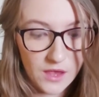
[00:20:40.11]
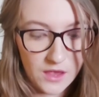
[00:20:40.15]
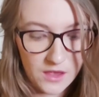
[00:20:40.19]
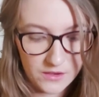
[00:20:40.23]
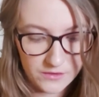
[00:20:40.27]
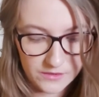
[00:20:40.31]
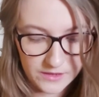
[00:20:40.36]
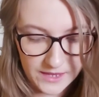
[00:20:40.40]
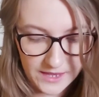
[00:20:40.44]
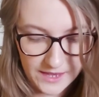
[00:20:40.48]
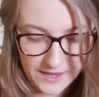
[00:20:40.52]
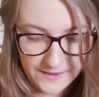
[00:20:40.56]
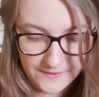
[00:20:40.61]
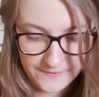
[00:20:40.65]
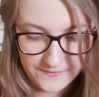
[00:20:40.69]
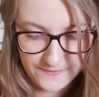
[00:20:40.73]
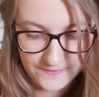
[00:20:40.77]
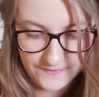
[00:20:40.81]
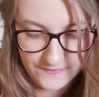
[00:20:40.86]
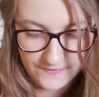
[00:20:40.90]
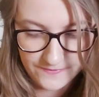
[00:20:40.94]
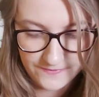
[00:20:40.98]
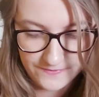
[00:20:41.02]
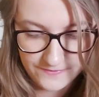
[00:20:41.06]
Okay?
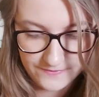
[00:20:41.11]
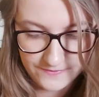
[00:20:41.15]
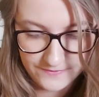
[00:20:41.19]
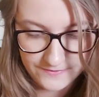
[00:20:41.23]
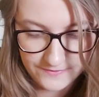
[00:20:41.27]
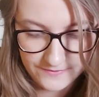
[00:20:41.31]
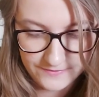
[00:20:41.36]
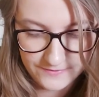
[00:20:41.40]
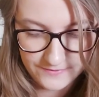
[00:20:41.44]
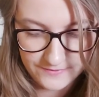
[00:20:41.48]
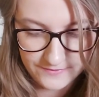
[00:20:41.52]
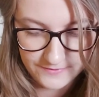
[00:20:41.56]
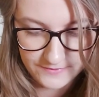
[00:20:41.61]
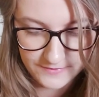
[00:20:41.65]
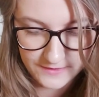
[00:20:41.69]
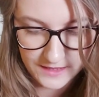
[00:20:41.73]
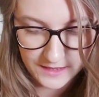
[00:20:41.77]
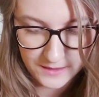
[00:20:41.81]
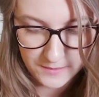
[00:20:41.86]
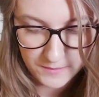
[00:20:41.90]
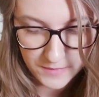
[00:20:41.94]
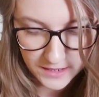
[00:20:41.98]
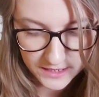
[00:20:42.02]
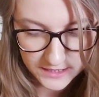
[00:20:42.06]

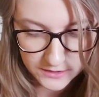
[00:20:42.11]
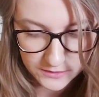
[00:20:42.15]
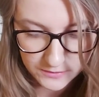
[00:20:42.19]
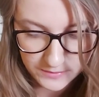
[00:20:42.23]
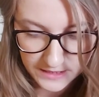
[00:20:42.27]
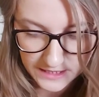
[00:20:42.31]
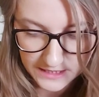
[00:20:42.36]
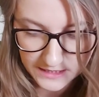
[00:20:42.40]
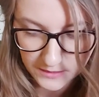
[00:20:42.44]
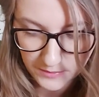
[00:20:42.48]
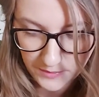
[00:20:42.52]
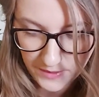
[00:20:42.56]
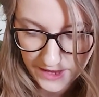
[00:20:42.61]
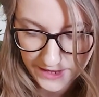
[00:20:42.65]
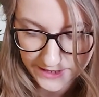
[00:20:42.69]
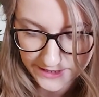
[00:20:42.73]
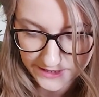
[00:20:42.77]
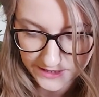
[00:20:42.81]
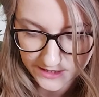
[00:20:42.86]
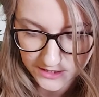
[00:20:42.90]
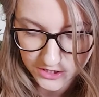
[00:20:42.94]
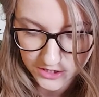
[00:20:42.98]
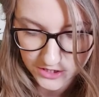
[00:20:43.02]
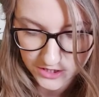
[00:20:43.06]
It might not be in the
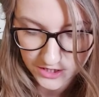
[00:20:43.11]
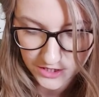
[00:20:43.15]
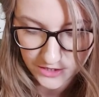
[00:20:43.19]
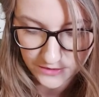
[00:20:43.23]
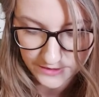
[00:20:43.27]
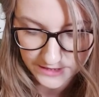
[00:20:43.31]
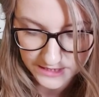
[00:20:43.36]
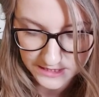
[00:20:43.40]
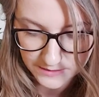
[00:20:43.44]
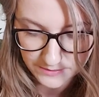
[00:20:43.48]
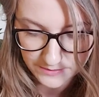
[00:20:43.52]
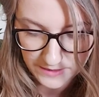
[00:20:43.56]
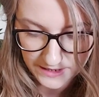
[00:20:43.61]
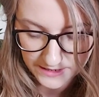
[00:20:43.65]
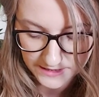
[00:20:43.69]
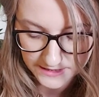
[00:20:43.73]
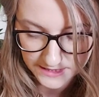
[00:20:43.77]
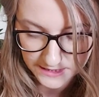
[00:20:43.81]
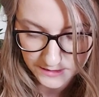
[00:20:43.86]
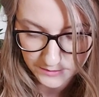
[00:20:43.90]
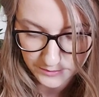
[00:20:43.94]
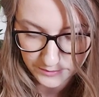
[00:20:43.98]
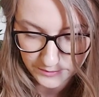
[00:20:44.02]
package that you expected,